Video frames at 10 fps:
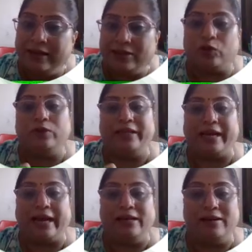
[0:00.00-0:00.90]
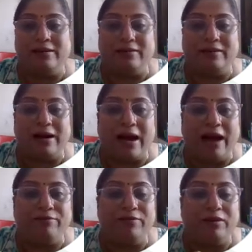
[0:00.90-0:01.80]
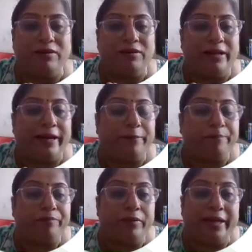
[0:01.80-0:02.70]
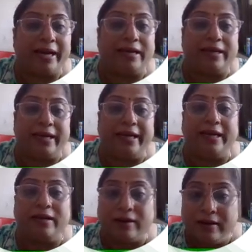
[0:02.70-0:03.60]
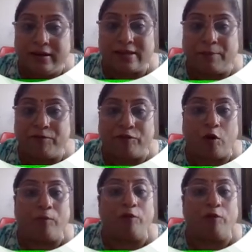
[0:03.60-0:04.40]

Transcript: so they can have like They can create some form of